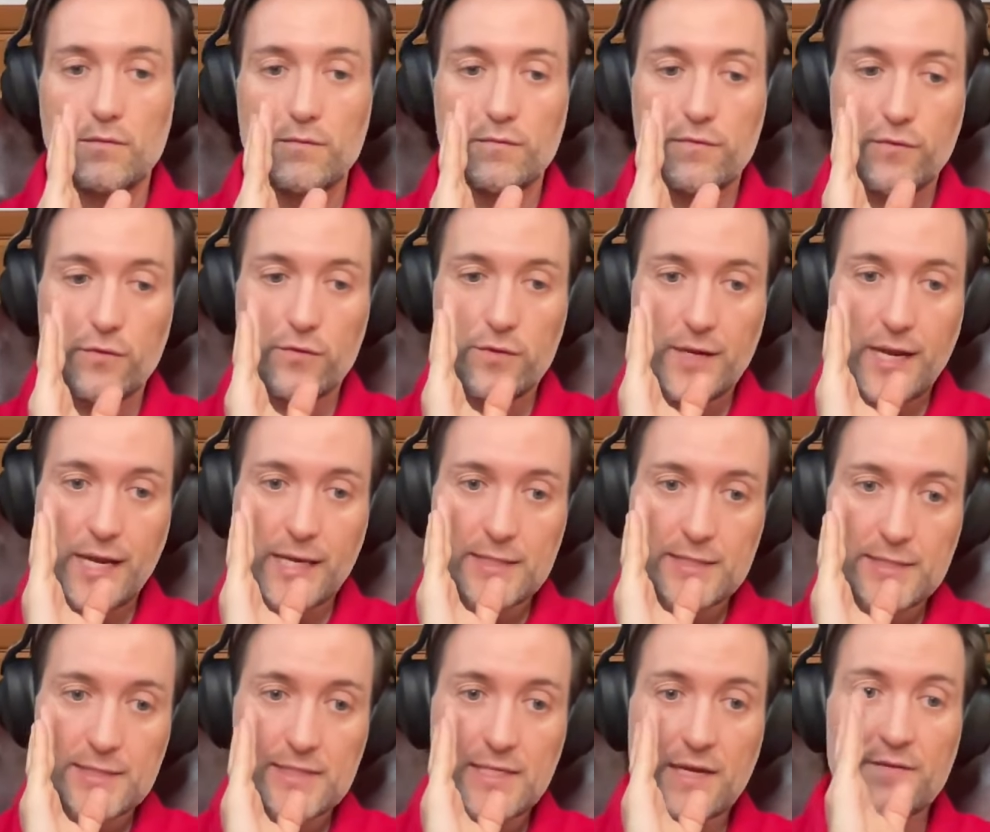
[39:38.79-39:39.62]
for the
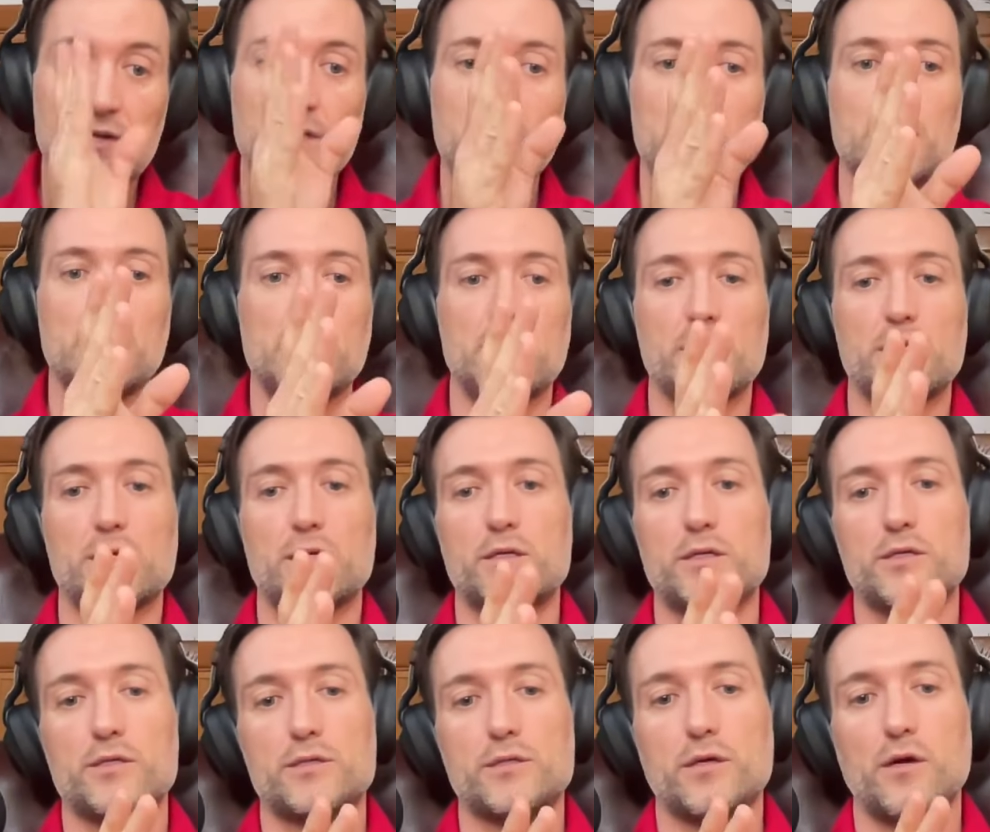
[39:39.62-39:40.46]
next 70
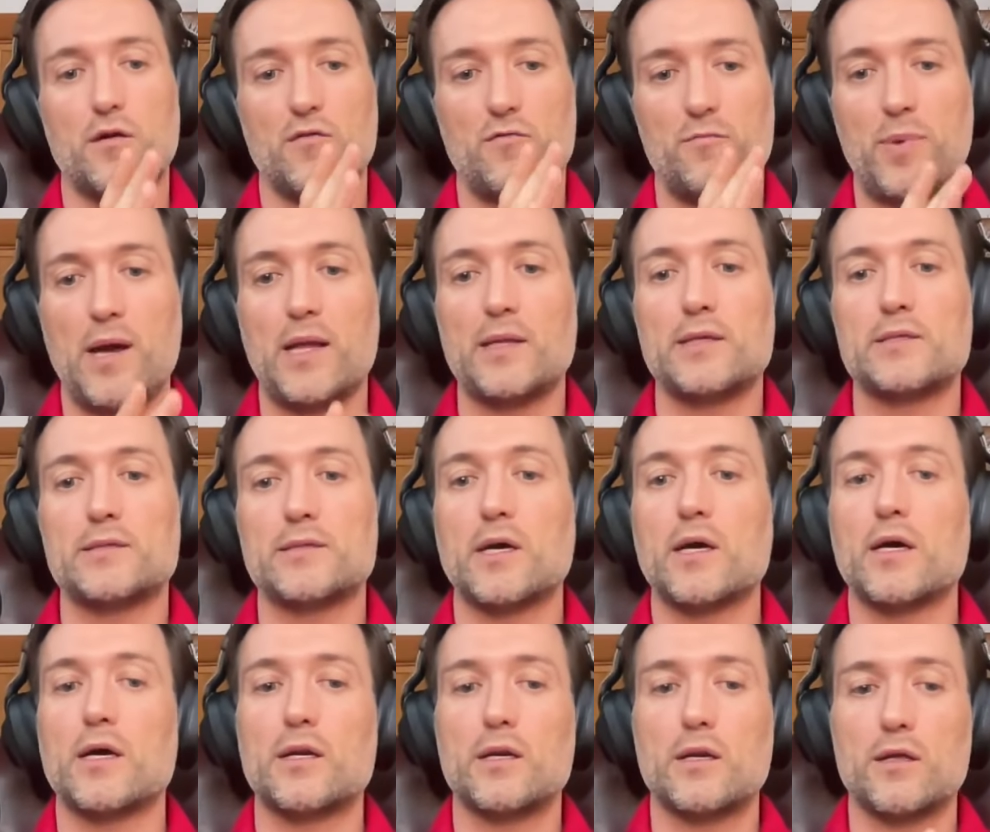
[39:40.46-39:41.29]
years of
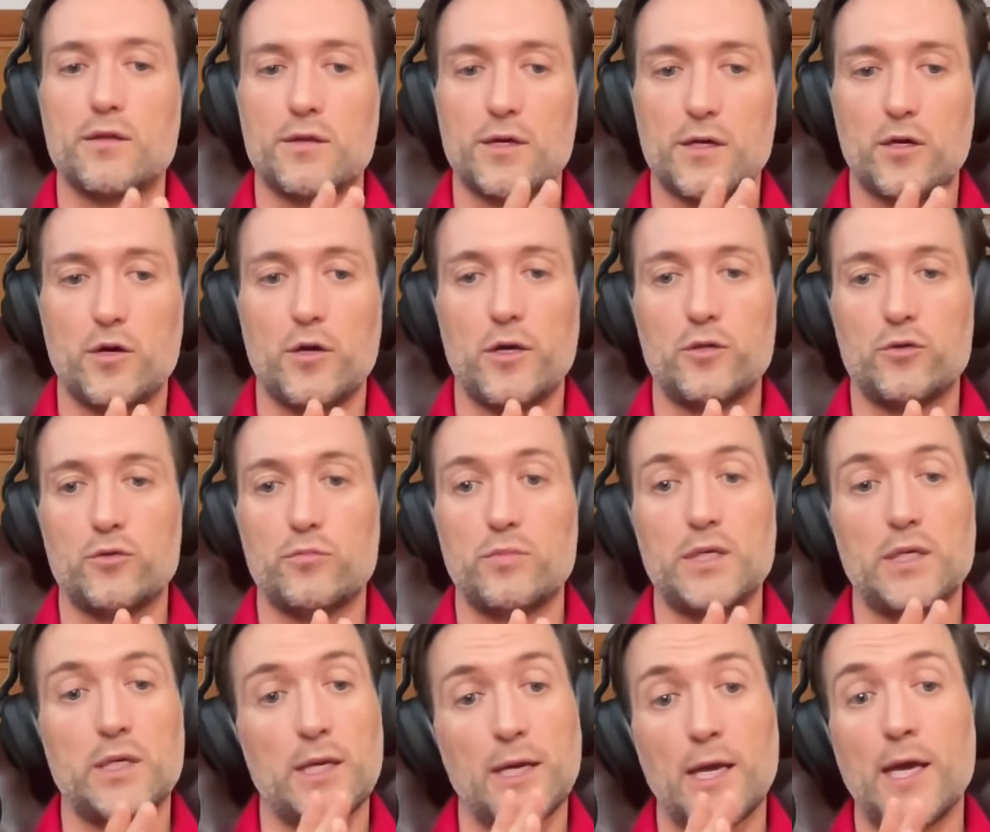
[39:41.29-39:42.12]
Palestine, they're going to
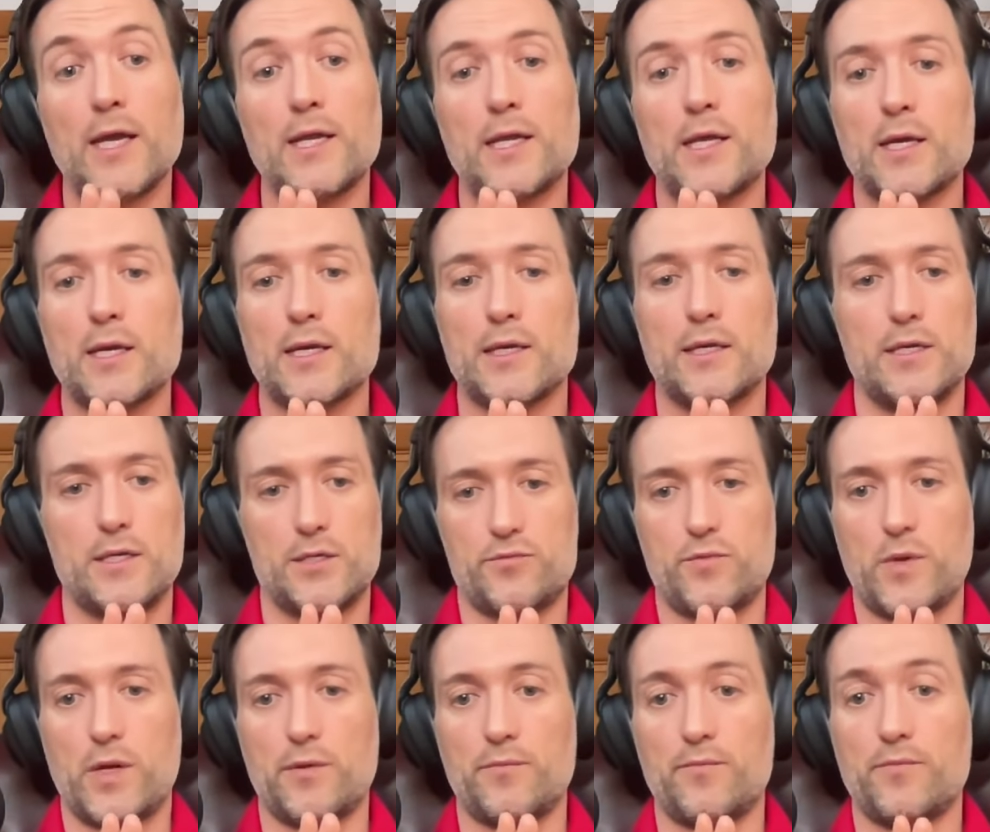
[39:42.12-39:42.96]
be hating
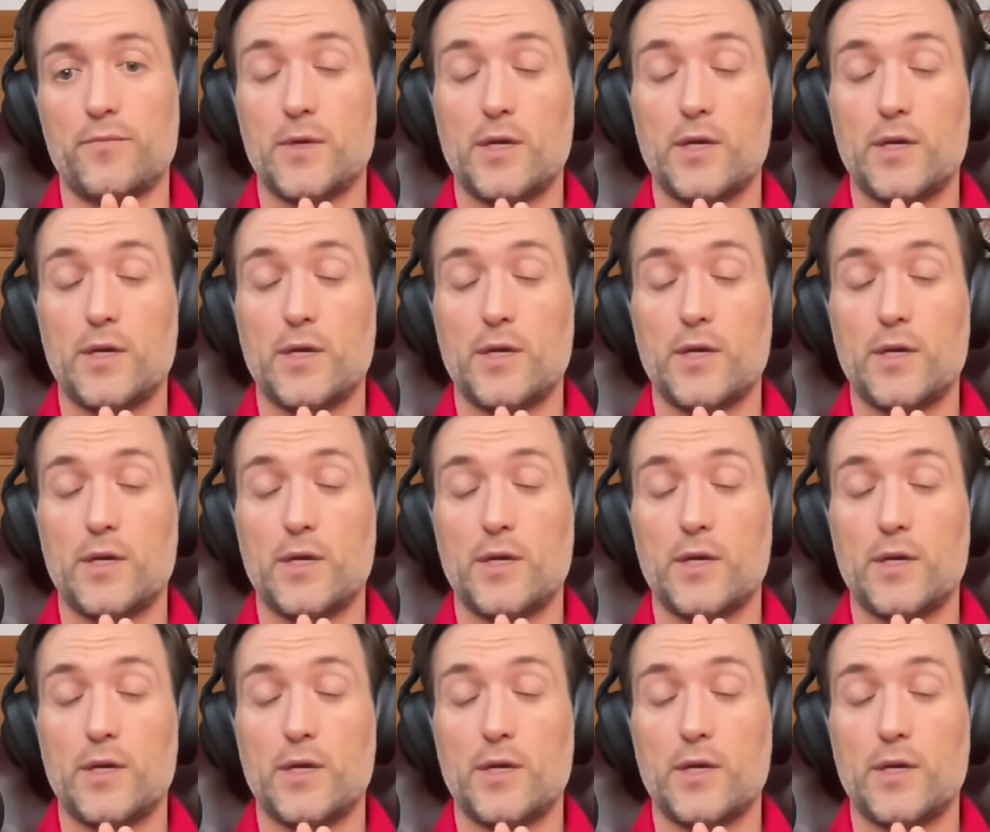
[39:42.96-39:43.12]
Israel.